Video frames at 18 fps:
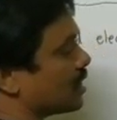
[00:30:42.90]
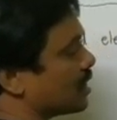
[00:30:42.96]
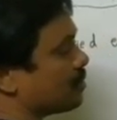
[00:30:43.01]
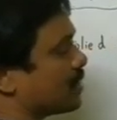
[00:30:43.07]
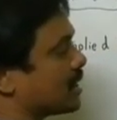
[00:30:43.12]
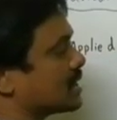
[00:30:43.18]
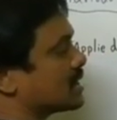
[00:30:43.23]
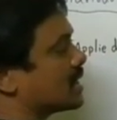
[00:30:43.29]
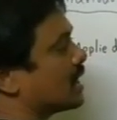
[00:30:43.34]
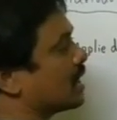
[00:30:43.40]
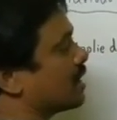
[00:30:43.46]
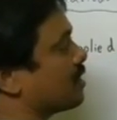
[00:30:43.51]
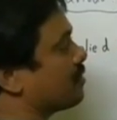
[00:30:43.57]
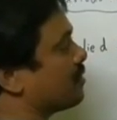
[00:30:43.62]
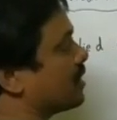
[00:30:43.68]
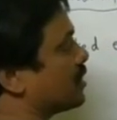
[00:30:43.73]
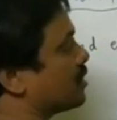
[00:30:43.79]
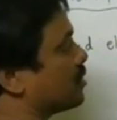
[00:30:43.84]
because
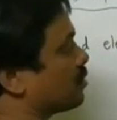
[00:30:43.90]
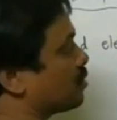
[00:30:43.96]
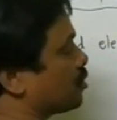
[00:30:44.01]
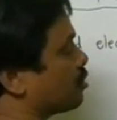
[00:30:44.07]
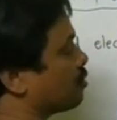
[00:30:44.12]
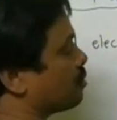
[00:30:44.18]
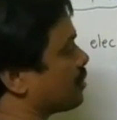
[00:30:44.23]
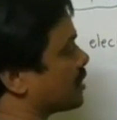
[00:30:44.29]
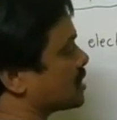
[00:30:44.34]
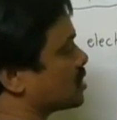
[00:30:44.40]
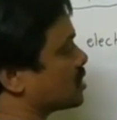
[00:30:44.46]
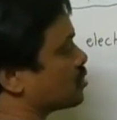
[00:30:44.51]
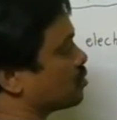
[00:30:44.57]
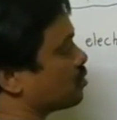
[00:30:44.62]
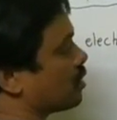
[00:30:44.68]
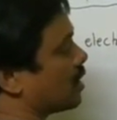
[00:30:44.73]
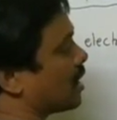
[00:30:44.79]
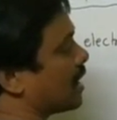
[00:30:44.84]
electric field due to
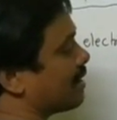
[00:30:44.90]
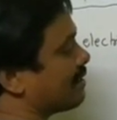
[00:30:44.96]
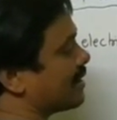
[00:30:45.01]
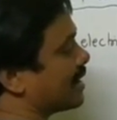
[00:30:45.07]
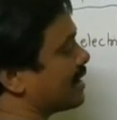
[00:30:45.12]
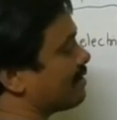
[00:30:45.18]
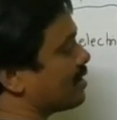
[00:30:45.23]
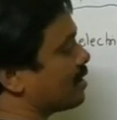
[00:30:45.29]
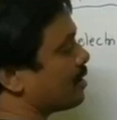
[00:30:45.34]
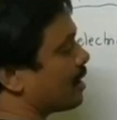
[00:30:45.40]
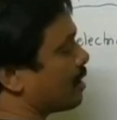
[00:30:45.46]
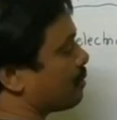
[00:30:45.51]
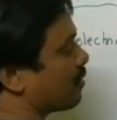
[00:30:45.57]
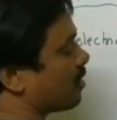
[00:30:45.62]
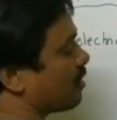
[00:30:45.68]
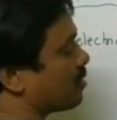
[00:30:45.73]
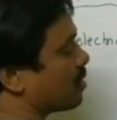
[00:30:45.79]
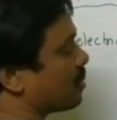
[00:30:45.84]
positive away
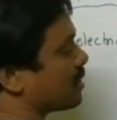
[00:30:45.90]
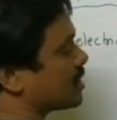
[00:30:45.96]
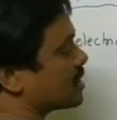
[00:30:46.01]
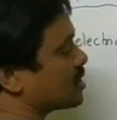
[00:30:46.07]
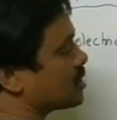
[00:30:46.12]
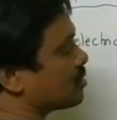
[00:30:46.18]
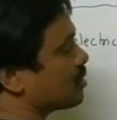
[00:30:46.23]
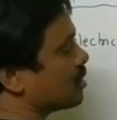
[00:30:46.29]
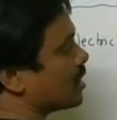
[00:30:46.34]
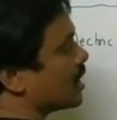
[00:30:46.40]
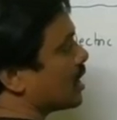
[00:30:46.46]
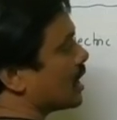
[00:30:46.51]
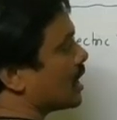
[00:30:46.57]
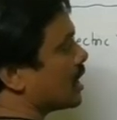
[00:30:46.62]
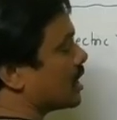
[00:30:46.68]
from the positive,